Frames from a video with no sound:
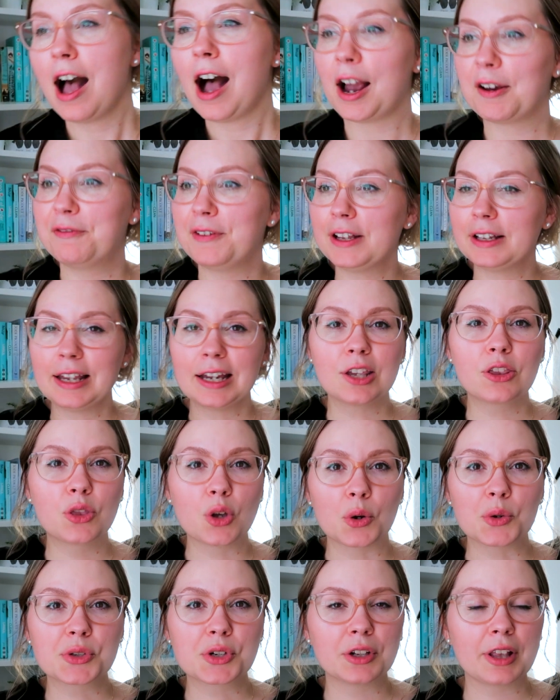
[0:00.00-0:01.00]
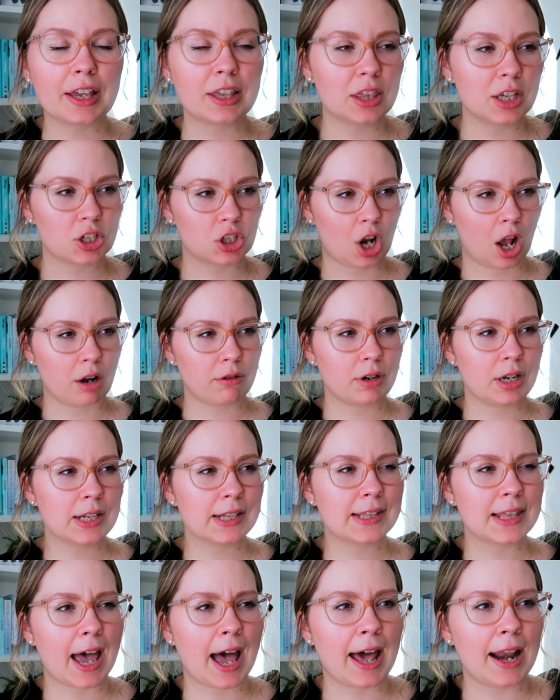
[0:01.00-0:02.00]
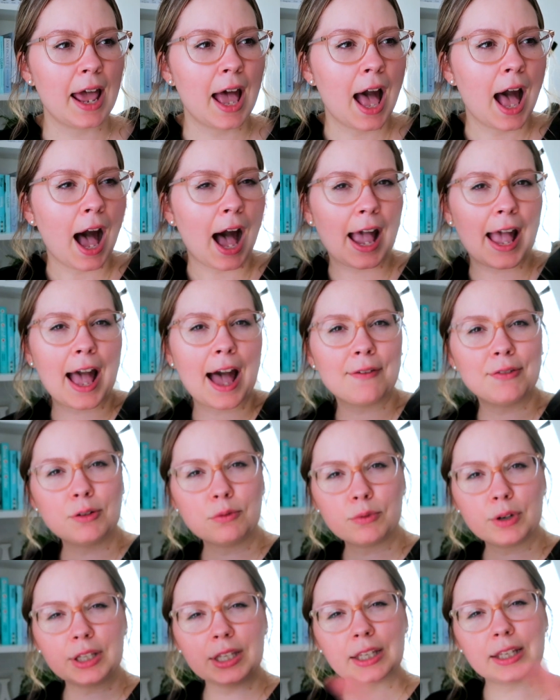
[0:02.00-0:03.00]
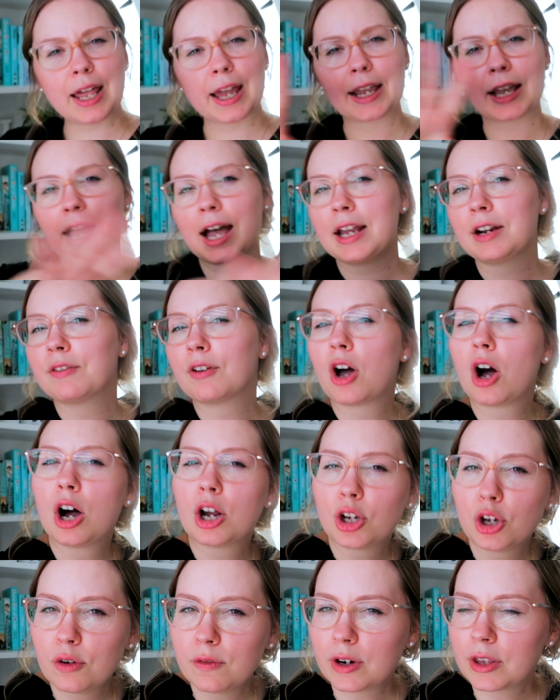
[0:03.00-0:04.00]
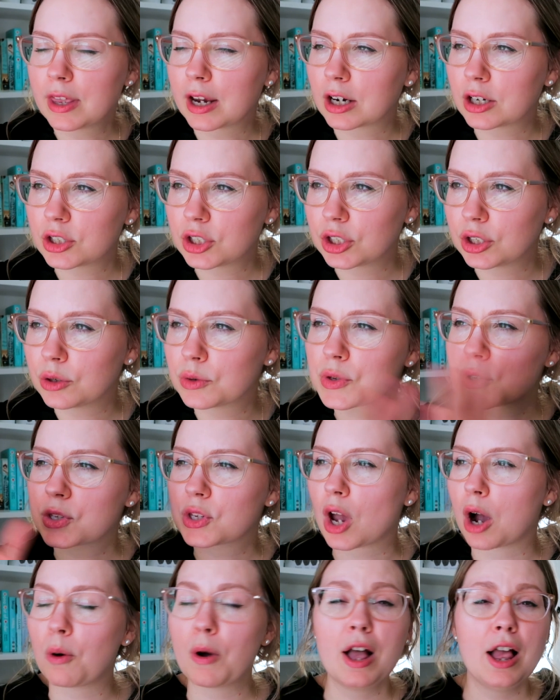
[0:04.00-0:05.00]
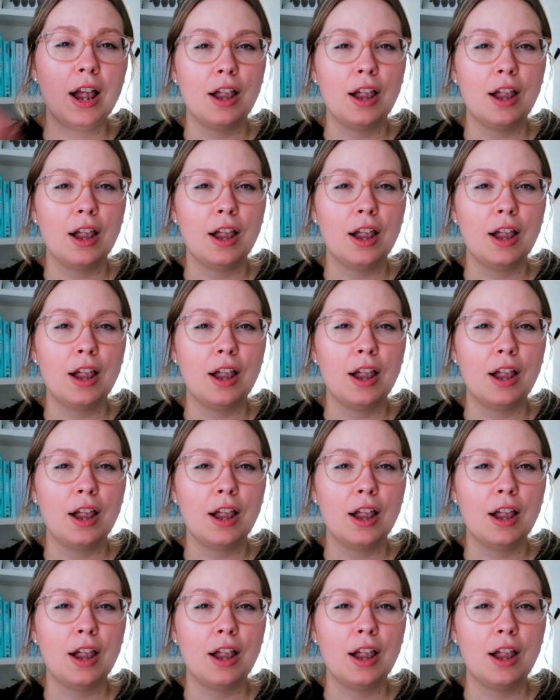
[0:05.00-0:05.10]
I feel like those are like the genres that I haven't really like kind of gone over there too. So